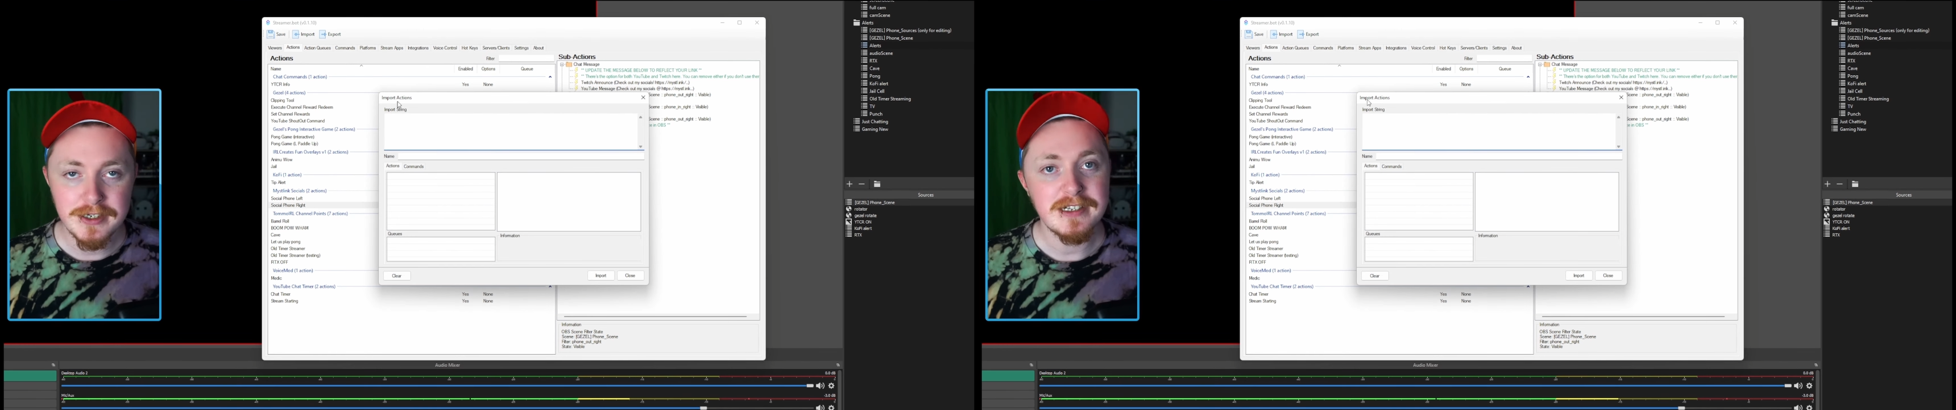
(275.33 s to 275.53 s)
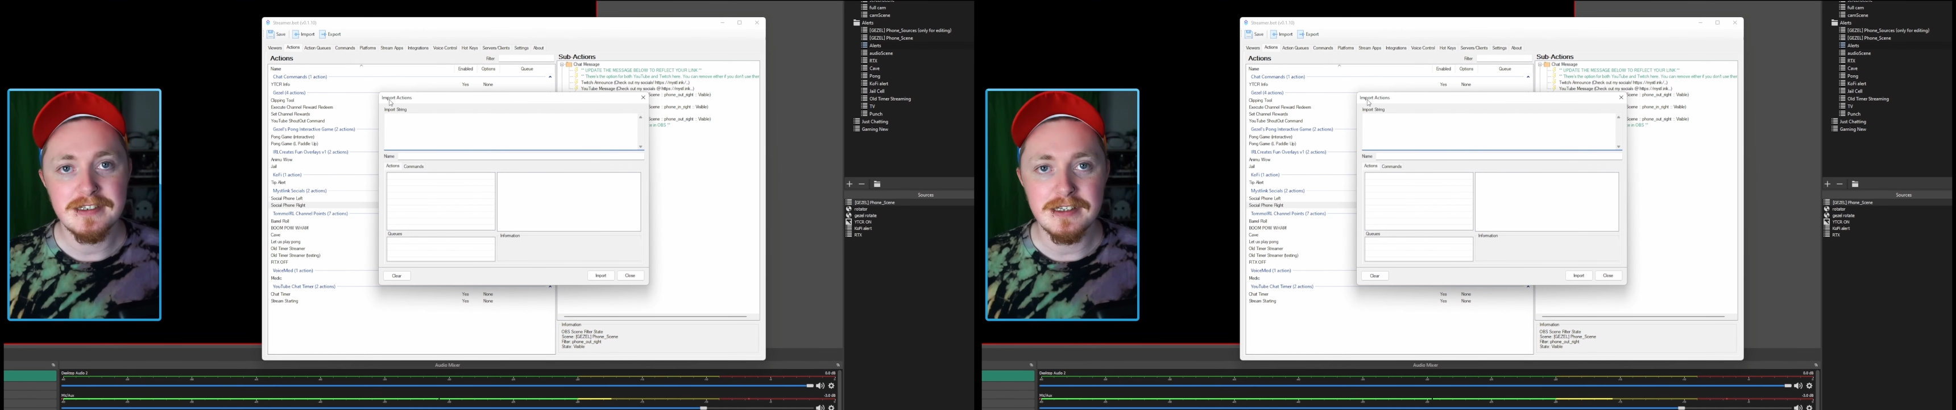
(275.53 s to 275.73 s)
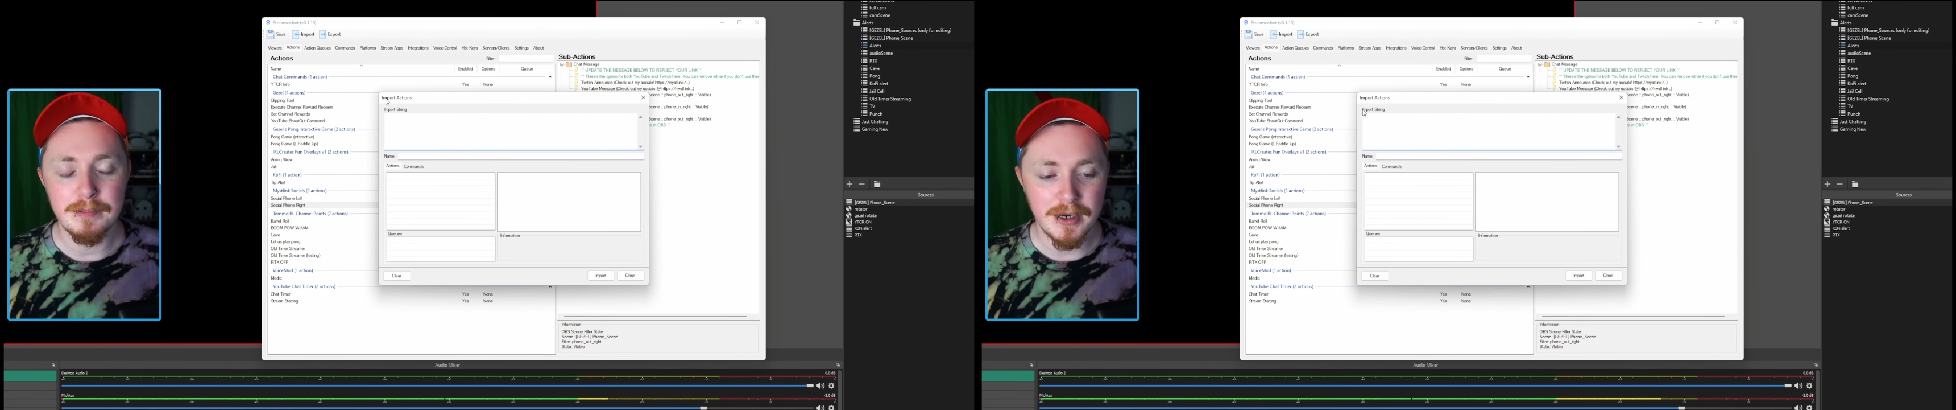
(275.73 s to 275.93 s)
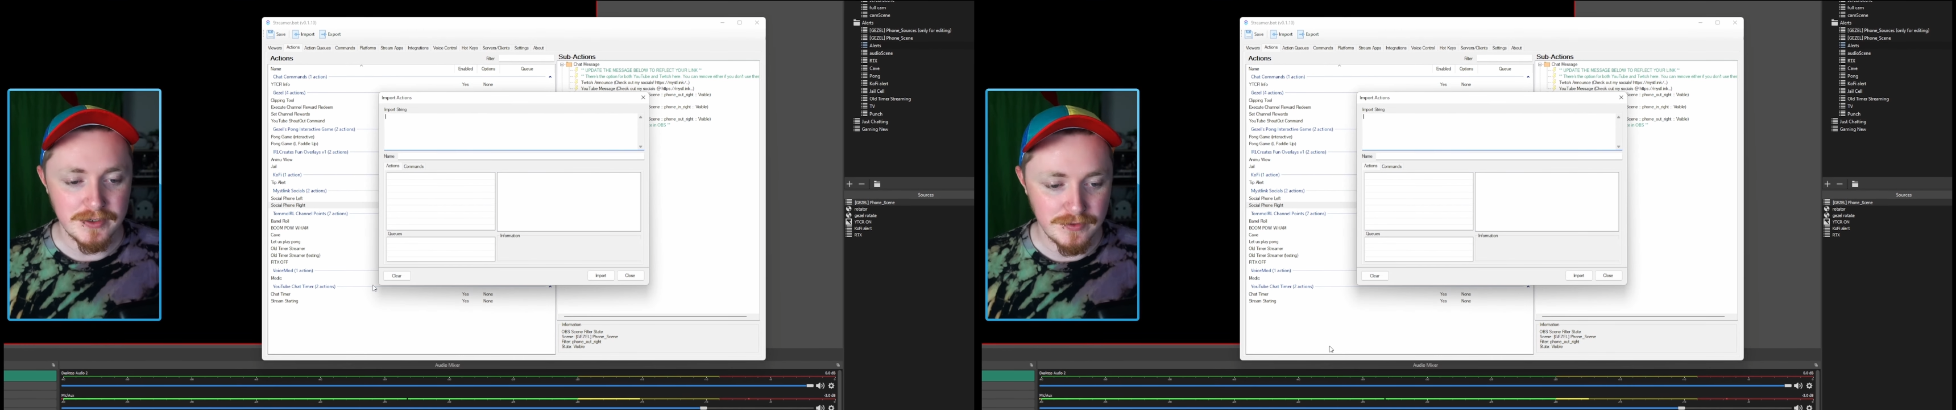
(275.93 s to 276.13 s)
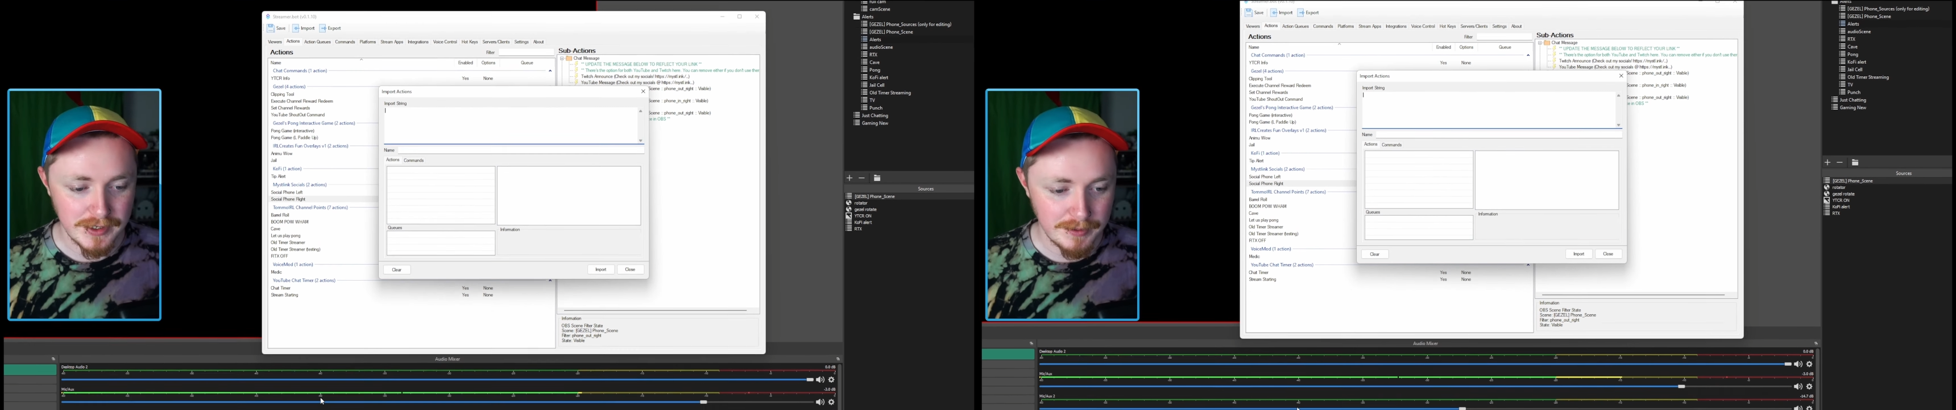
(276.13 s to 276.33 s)
you can see the
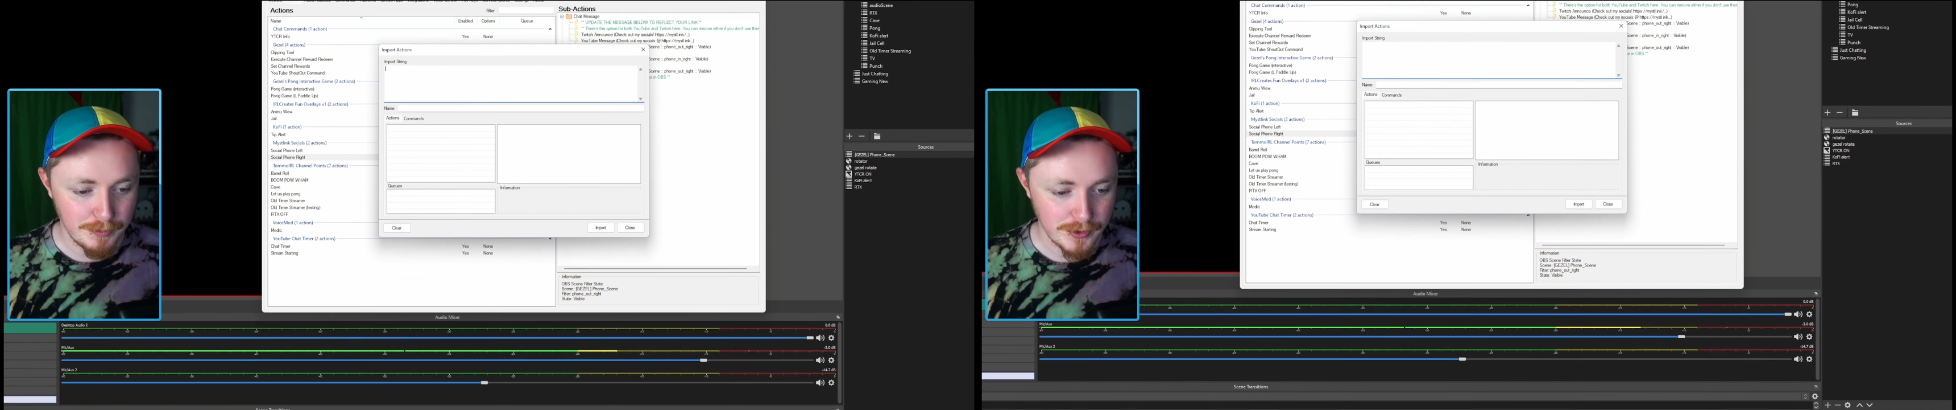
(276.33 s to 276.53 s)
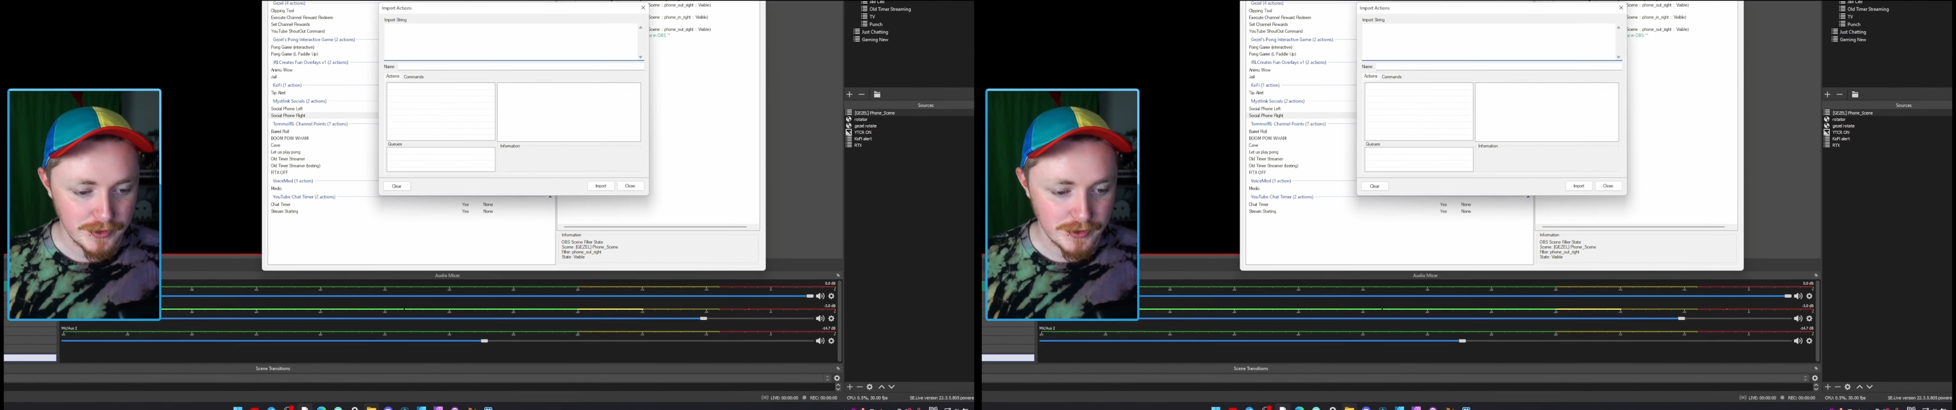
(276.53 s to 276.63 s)
box for the import